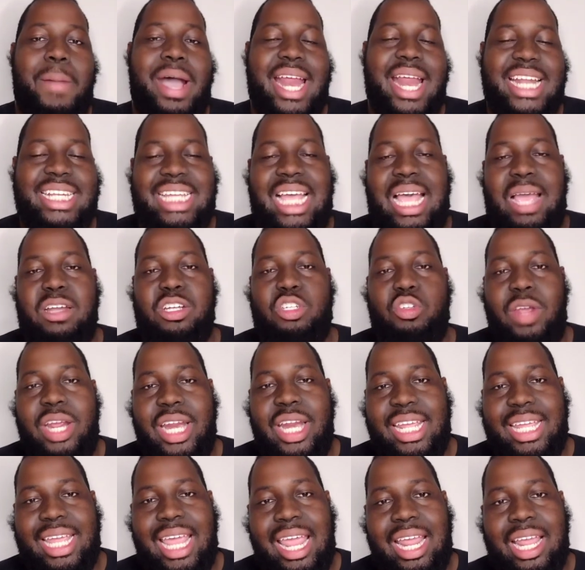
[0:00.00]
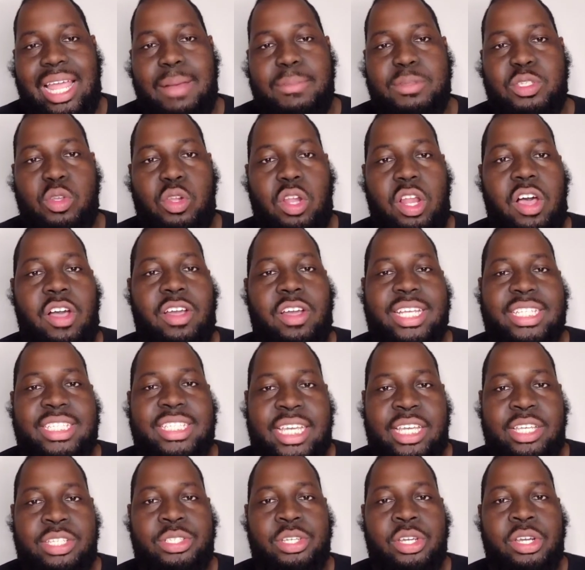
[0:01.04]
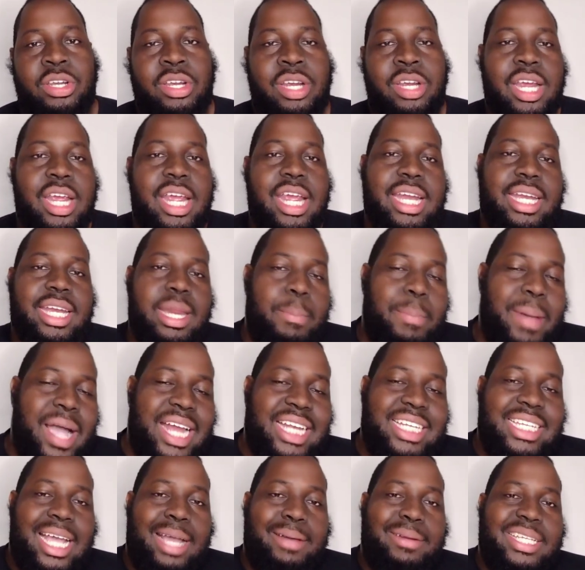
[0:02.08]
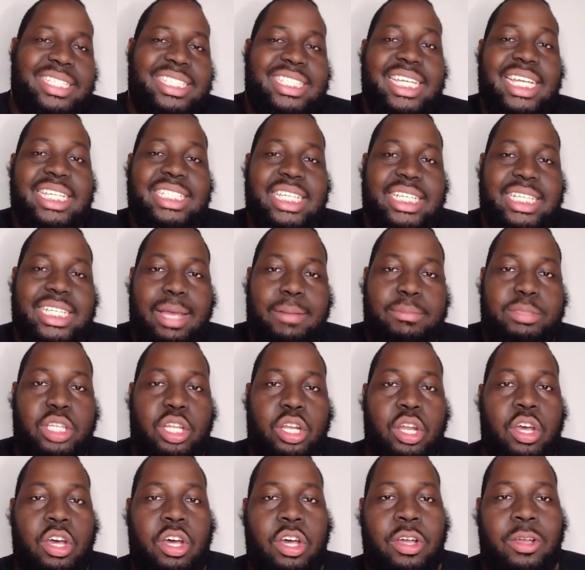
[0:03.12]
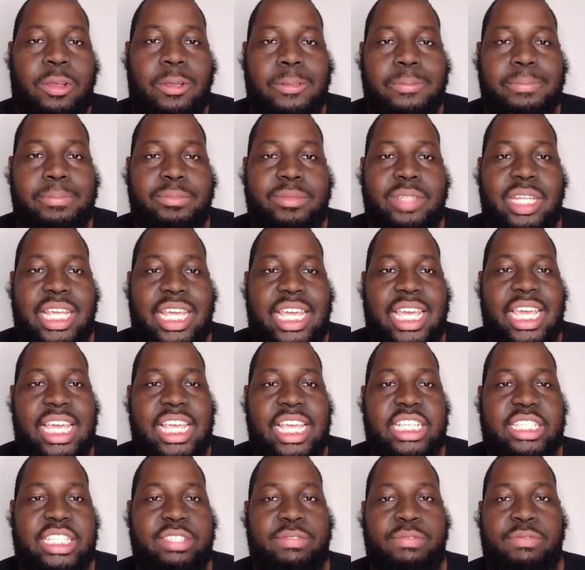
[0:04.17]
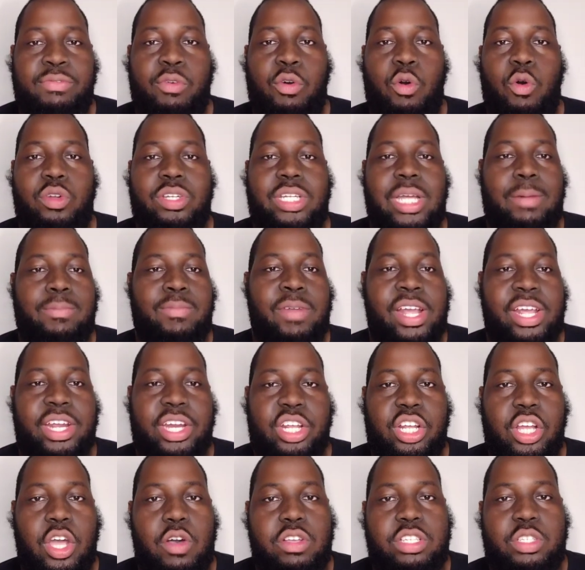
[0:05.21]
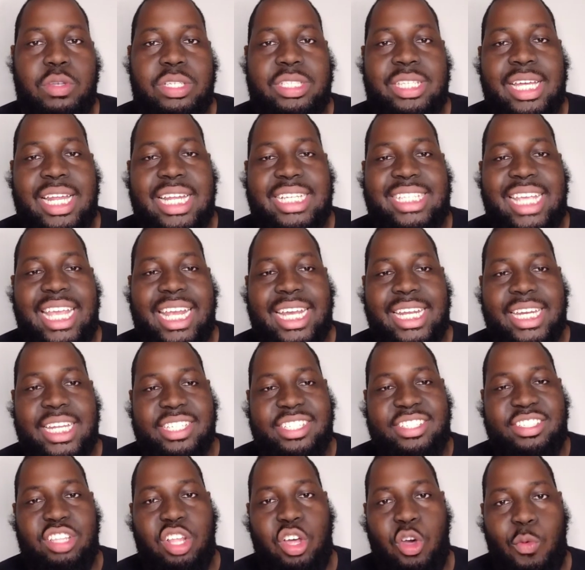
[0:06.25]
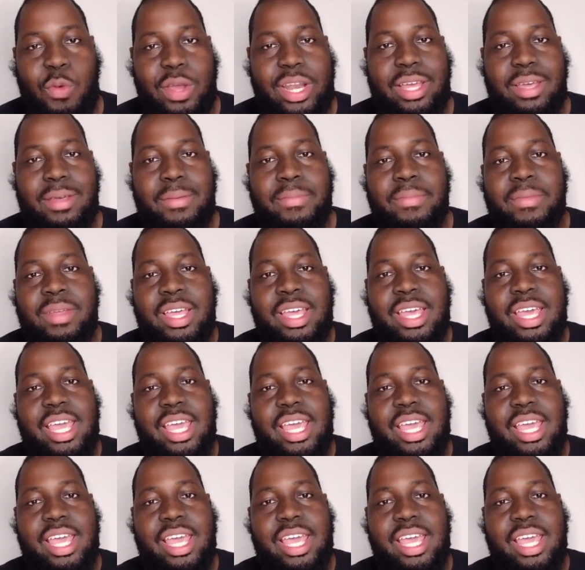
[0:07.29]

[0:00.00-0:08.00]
by the time training camp comes along, it's easier. Then by the time the season comes along, he's fulled up, ready to go. So instead of taking it slow with him